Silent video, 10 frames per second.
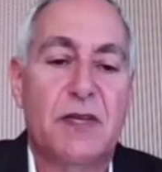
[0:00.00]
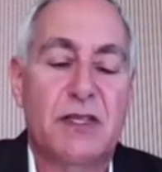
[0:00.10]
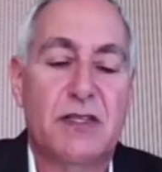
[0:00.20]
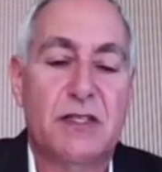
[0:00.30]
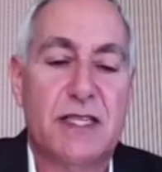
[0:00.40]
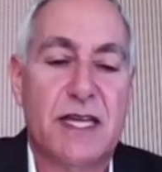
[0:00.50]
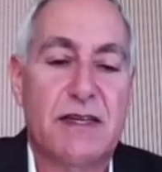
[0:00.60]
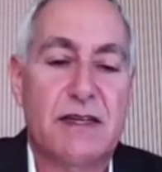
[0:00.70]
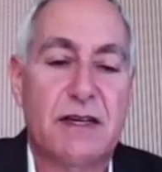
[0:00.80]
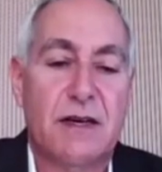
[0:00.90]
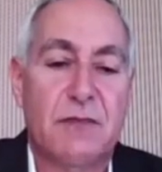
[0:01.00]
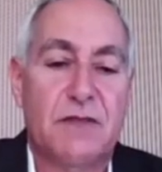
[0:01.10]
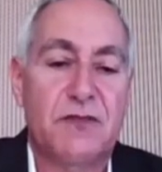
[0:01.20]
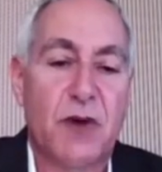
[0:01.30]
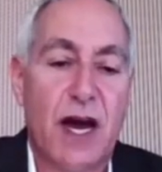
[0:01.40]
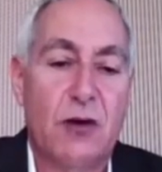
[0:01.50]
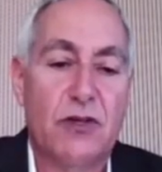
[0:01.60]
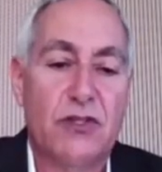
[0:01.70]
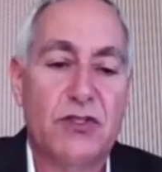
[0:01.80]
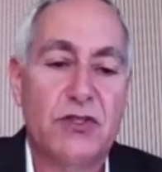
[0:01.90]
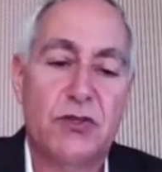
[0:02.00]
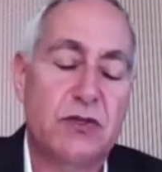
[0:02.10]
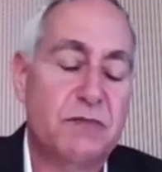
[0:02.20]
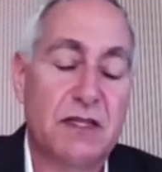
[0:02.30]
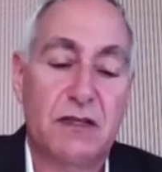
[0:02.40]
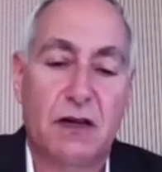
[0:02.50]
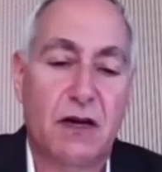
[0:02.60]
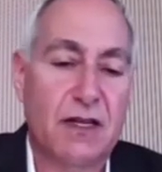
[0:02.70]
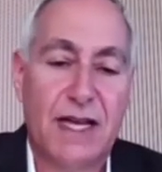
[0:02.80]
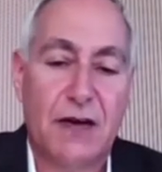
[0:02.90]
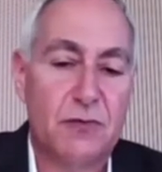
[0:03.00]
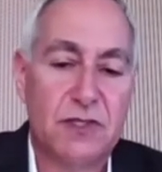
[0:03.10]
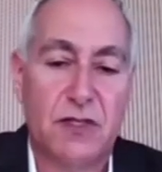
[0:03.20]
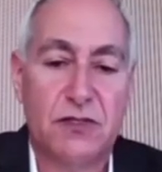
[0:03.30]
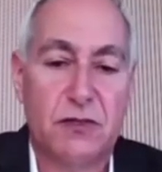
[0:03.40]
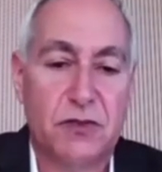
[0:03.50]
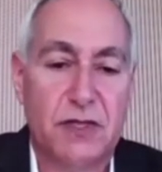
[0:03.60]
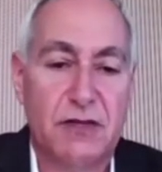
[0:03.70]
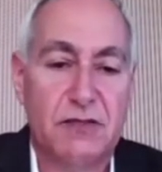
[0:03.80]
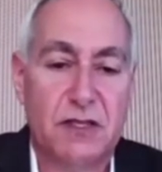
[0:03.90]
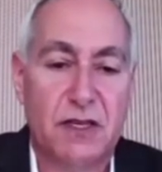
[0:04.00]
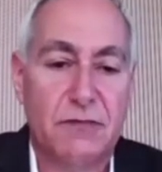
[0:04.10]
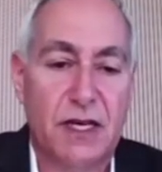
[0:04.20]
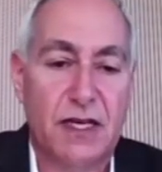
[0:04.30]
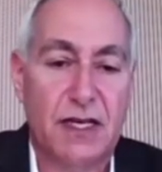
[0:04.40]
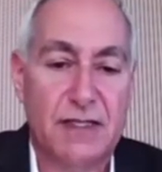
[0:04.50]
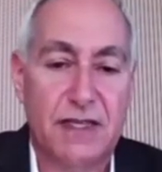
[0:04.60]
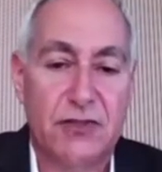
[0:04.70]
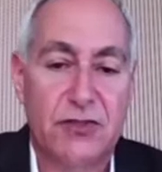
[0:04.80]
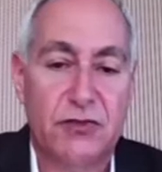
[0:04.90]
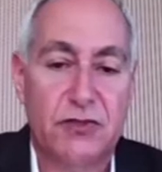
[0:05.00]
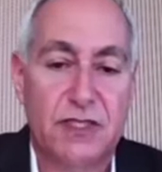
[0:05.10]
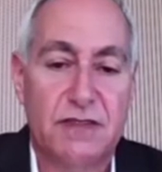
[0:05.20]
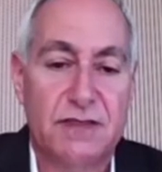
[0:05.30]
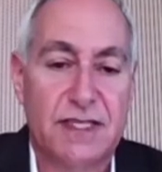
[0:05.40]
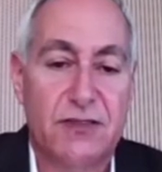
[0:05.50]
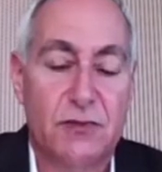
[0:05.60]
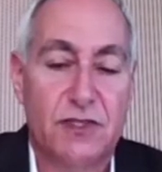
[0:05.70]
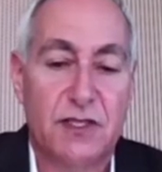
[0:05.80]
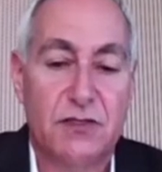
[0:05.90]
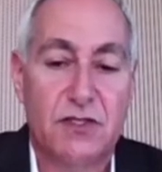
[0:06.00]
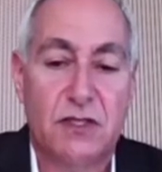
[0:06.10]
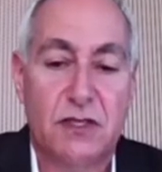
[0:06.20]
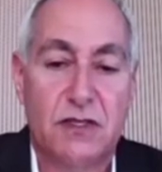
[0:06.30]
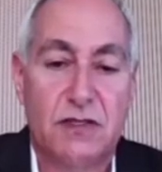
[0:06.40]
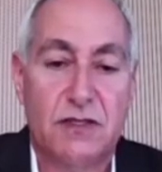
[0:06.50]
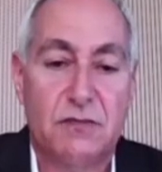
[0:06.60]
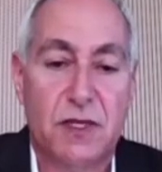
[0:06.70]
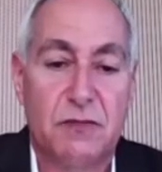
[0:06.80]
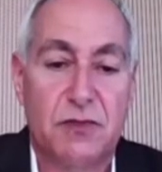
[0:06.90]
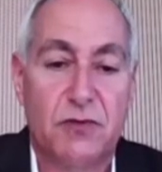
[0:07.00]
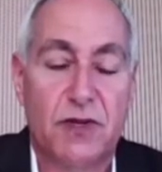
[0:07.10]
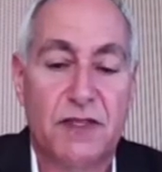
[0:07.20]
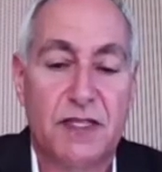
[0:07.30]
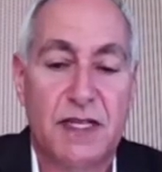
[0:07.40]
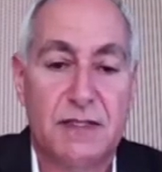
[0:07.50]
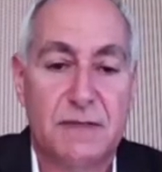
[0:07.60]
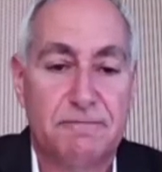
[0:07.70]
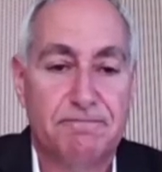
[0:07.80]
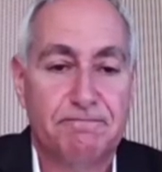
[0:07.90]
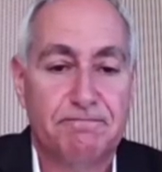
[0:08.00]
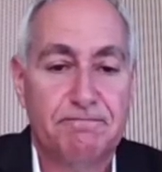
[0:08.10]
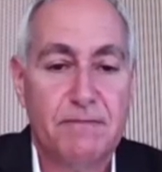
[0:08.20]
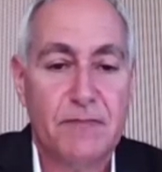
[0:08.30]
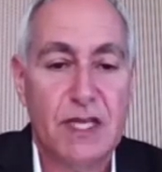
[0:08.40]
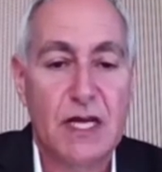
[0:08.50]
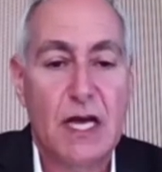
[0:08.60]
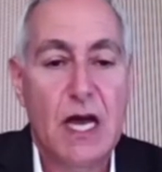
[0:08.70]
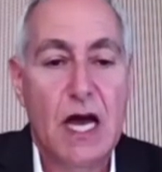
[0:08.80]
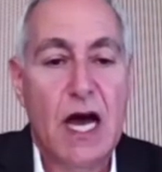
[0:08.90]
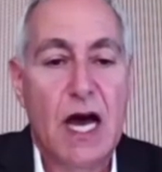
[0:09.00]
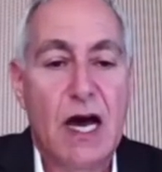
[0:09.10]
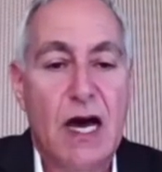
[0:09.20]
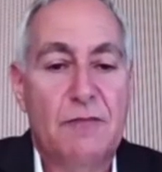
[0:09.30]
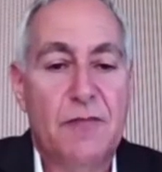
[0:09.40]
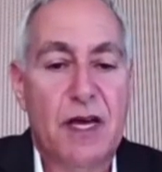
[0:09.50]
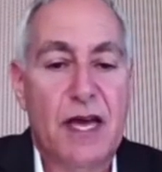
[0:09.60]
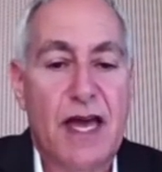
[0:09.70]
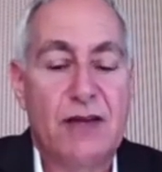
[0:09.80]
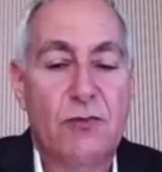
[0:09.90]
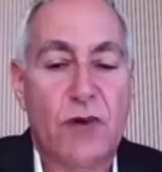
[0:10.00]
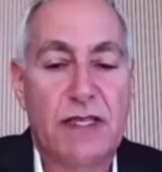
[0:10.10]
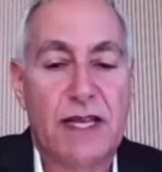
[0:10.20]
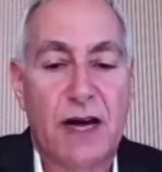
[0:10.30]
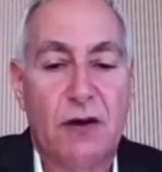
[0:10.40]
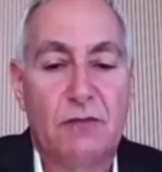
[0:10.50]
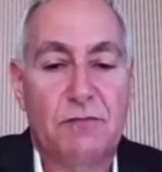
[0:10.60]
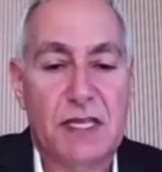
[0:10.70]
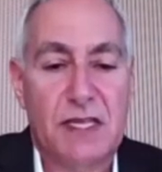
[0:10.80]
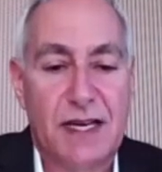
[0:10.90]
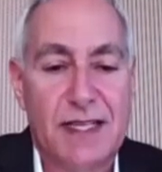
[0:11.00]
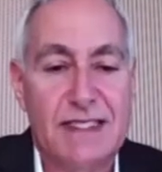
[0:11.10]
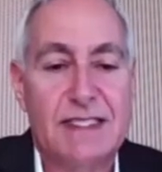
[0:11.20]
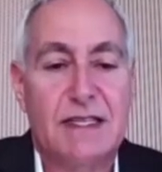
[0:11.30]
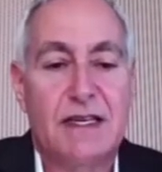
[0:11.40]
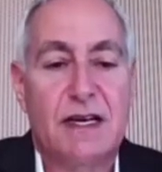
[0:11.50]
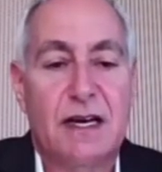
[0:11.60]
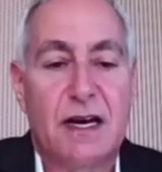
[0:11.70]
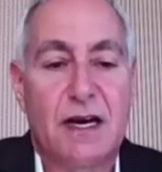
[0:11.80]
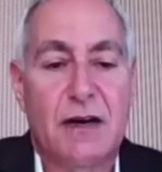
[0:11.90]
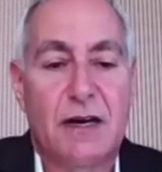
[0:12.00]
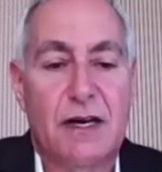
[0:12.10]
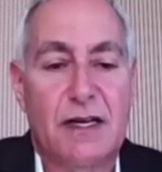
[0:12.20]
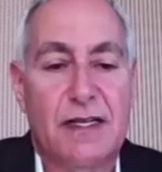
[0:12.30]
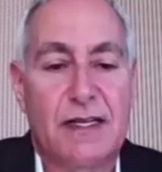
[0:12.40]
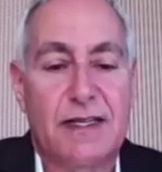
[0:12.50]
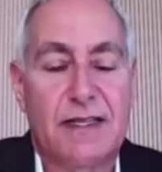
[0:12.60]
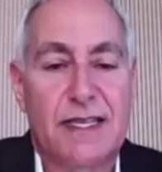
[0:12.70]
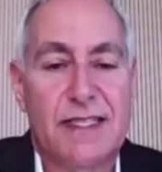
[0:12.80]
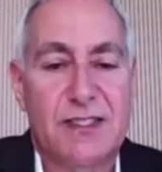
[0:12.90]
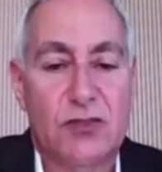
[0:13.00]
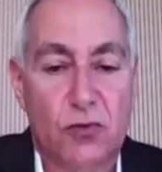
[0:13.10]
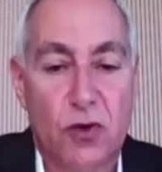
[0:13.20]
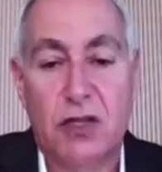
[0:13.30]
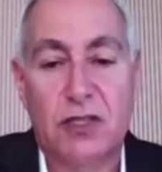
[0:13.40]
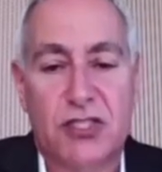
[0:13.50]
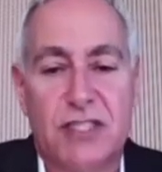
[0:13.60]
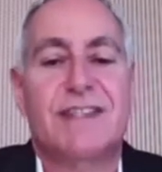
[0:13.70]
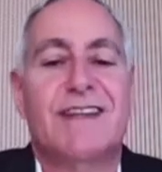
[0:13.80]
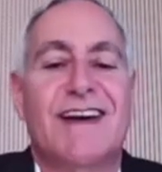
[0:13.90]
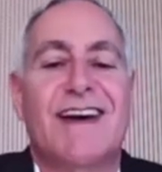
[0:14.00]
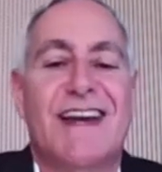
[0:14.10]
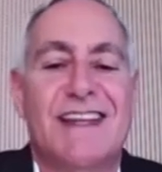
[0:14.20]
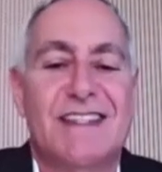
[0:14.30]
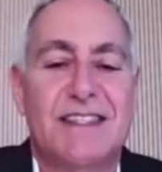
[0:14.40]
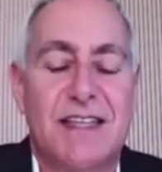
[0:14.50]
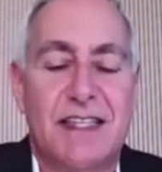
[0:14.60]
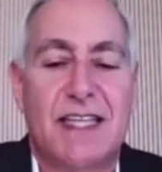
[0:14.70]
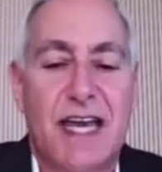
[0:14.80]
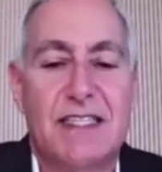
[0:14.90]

it could take a few hours to, depending on how the results are put out, a day or two to get the results to the people who run the test. And right now, because it's serology and it's detecting